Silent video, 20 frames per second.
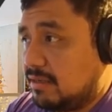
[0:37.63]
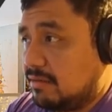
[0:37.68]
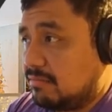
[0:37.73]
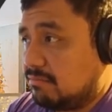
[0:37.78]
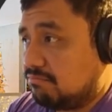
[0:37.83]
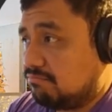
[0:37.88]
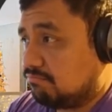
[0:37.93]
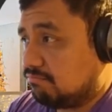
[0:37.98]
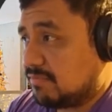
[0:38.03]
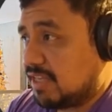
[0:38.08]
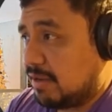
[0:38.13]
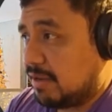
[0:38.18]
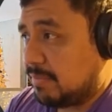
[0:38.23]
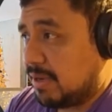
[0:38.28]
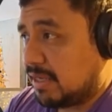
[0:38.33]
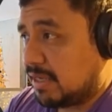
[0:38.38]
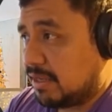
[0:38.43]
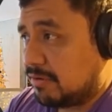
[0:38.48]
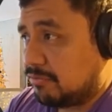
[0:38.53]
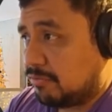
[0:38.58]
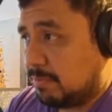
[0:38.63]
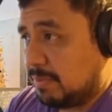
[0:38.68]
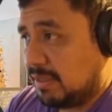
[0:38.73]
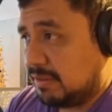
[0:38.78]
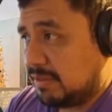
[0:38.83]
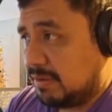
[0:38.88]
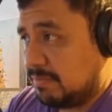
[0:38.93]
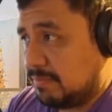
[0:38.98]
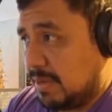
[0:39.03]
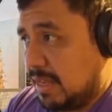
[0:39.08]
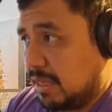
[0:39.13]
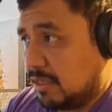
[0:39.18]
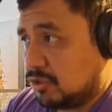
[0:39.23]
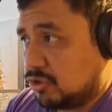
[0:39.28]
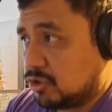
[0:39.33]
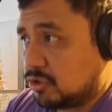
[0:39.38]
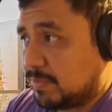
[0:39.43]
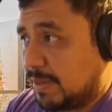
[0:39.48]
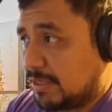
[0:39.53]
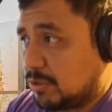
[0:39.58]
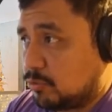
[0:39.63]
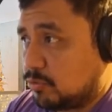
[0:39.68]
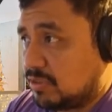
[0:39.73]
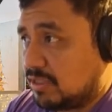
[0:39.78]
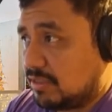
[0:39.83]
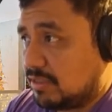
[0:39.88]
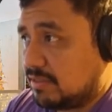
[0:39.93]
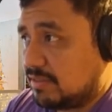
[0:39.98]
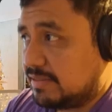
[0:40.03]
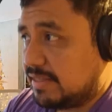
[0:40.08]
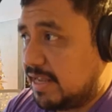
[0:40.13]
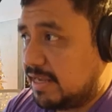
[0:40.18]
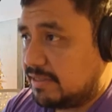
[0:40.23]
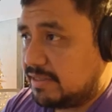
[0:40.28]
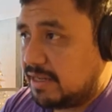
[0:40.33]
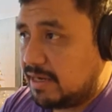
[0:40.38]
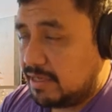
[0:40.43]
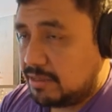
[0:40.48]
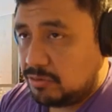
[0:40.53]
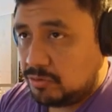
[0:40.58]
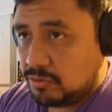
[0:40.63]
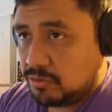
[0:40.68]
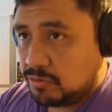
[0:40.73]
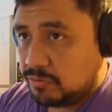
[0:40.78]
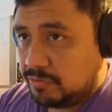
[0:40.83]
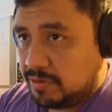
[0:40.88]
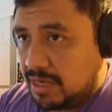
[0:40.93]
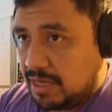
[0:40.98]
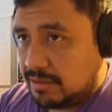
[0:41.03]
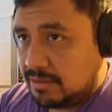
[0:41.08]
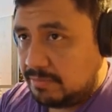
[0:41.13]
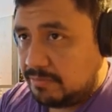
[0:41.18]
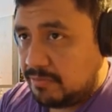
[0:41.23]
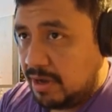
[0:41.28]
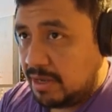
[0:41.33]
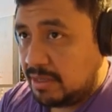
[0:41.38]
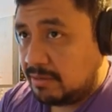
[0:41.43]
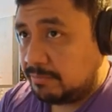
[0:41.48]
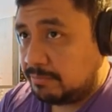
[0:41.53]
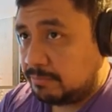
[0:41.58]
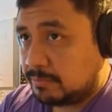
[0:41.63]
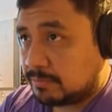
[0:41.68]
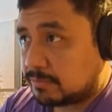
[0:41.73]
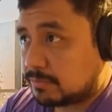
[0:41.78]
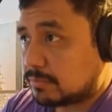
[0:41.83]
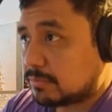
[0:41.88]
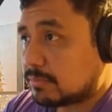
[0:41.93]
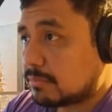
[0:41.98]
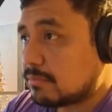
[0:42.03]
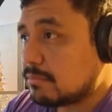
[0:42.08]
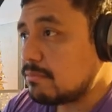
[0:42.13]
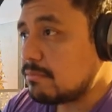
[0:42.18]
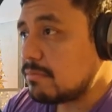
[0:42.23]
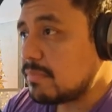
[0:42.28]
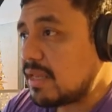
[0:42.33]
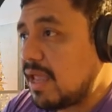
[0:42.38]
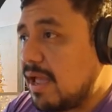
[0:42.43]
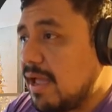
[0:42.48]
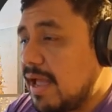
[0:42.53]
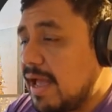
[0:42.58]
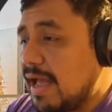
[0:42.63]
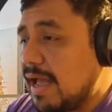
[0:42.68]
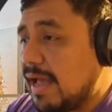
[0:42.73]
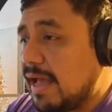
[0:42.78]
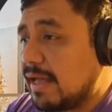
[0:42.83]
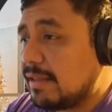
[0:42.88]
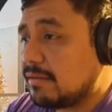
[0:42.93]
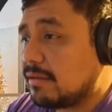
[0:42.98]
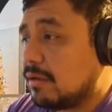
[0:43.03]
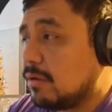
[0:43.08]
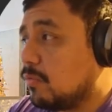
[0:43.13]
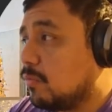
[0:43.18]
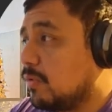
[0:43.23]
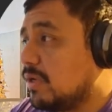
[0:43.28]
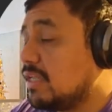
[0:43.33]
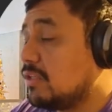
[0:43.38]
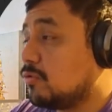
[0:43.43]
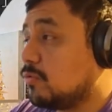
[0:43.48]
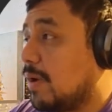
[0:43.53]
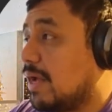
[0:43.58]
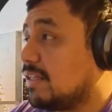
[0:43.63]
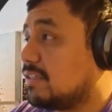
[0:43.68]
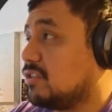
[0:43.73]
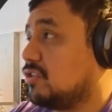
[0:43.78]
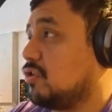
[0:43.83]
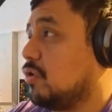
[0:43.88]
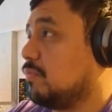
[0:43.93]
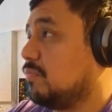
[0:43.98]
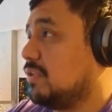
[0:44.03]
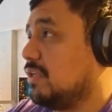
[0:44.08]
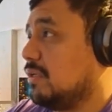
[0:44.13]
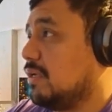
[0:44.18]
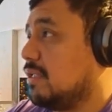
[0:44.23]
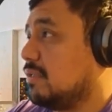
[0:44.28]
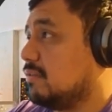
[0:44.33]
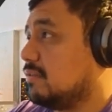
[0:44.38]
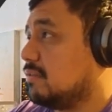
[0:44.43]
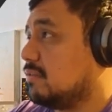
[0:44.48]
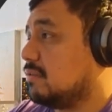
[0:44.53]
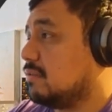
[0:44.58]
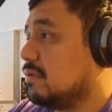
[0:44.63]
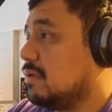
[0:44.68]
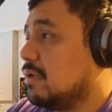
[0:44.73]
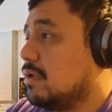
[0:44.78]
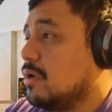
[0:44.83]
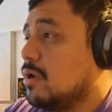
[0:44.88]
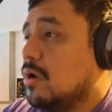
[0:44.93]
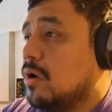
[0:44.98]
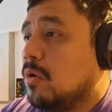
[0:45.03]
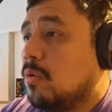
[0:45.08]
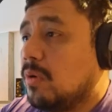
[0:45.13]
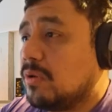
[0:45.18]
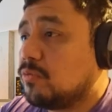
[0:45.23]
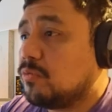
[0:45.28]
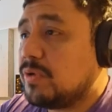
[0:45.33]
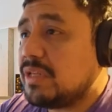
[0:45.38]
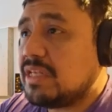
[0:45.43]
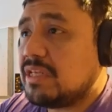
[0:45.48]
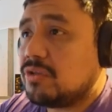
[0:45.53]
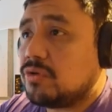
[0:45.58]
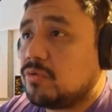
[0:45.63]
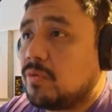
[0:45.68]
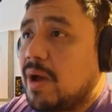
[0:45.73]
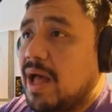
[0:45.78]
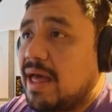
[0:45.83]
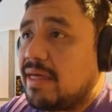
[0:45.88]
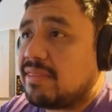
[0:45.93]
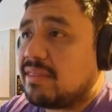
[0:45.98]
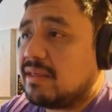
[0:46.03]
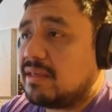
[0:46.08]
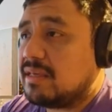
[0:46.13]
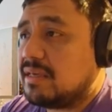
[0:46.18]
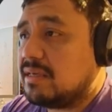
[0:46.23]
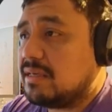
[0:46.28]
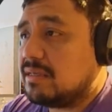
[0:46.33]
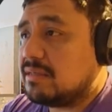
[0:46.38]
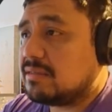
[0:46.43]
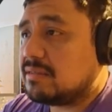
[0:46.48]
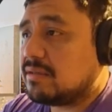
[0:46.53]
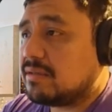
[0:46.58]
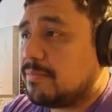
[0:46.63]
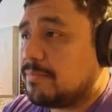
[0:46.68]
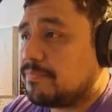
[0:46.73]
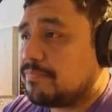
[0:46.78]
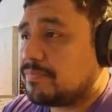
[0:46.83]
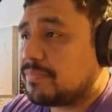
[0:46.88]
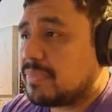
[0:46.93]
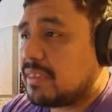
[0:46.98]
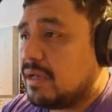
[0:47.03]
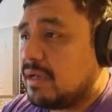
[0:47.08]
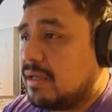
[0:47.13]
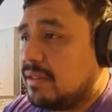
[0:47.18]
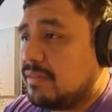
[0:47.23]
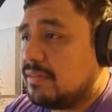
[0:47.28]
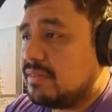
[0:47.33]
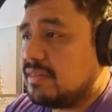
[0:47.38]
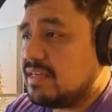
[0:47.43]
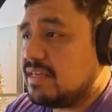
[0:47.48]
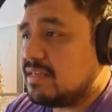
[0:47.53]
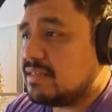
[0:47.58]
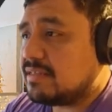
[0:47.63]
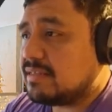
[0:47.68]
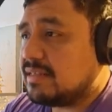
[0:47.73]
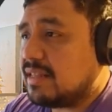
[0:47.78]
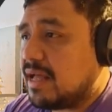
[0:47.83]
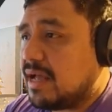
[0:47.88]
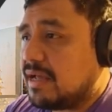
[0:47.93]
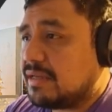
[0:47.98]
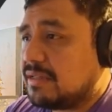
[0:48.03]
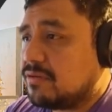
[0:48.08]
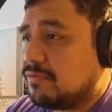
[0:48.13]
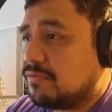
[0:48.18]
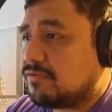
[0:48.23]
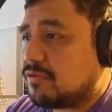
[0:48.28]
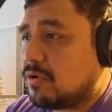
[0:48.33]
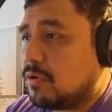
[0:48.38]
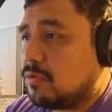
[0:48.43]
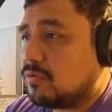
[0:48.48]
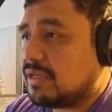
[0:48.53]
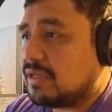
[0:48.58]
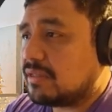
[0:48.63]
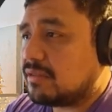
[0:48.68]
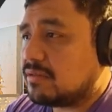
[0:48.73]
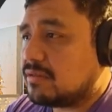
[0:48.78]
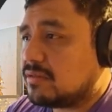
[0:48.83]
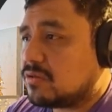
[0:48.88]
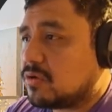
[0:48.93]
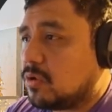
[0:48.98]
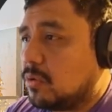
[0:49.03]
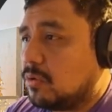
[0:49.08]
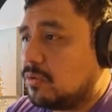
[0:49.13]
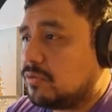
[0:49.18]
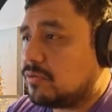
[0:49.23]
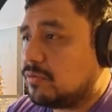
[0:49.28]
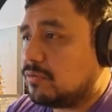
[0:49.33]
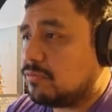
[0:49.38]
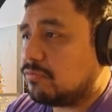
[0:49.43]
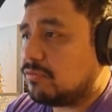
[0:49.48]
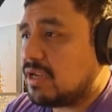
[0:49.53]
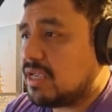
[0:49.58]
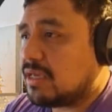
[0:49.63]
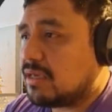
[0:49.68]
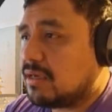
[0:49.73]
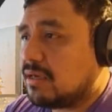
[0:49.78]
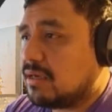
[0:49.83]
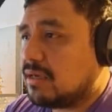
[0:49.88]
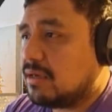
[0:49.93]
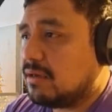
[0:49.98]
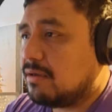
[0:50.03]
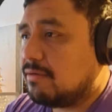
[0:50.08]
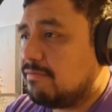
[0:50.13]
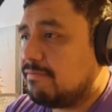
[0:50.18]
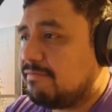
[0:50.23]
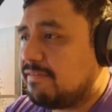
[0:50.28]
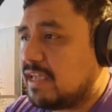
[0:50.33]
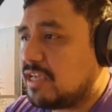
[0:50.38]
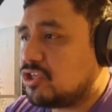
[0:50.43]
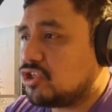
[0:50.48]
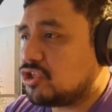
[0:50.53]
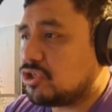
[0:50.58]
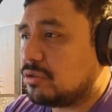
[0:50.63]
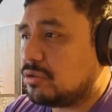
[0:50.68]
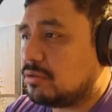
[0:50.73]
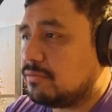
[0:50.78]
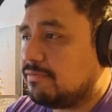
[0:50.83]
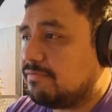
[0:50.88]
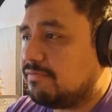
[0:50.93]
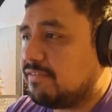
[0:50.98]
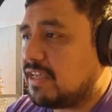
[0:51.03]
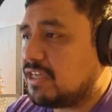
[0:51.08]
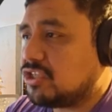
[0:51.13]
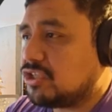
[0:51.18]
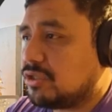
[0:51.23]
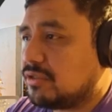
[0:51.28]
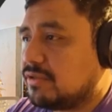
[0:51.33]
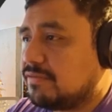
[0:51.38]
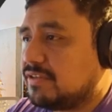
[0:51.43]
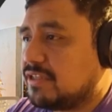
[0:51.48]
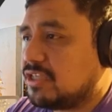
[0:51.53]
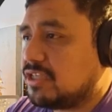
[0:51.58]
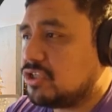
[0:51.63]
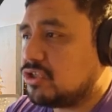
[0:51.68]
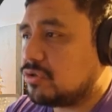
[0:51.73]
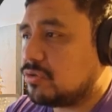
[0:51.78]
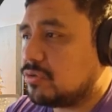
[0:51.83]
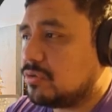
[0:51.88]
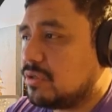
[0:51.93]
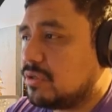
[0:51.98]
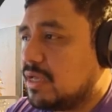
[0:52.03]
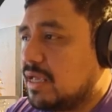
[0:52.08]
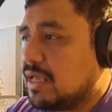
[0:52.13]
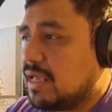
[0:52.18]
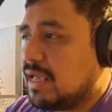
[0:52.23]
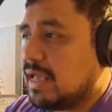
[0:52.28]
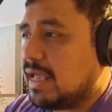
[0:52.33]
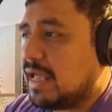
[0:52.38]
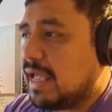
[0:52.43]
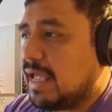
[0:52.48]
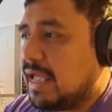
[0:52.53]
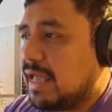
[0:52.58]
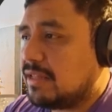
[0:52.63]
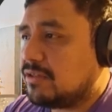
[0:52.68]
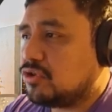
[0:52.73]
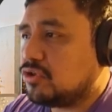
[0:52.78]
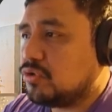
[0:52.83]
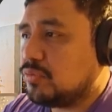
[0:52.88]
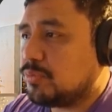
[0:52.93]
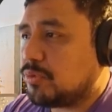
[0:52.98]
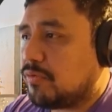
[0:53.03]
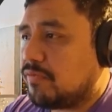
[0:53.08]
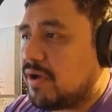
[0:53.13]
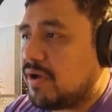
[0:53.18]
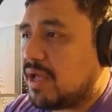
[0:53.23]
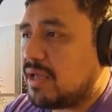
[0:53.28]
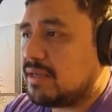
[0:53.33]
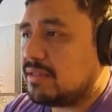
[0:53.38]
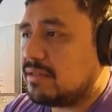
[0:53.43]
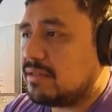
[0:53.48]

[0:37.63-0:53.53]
time I can rebuild them just by using this line that I used to create them, right? And we need to add something else. What we need to add is this line of code that's called rig facial definition, and you provide